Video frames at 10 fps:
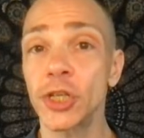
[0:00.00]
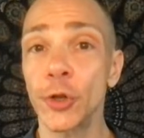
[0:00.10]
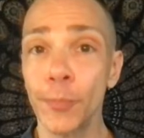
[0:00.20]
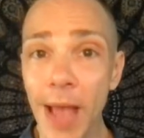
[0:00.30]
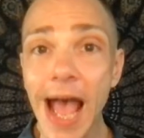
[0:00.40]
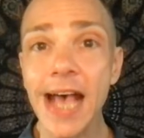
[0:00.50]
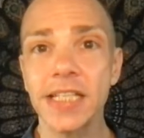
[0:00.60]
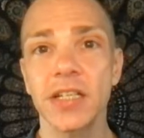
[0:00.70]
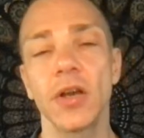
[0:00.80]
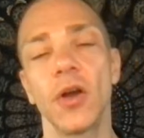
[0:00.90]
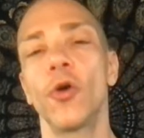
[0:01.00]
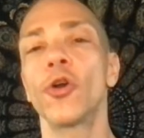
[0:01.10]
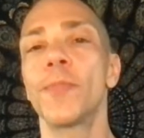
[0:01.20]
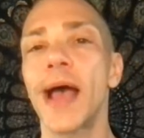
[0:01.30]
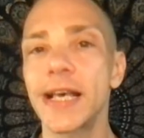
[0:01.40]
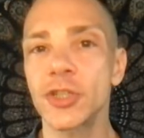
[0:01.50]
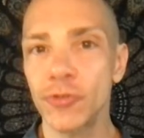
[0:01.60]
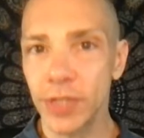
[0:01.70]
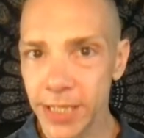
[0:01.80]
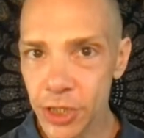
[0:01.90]
your past or a past
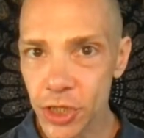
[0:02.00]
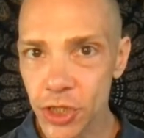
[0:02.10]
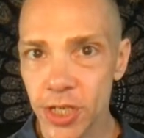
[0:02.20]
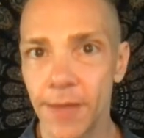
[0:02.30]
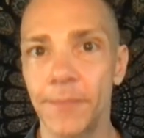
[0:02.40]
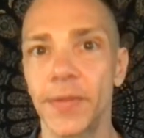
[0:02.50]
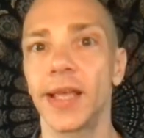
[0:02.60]
relationship,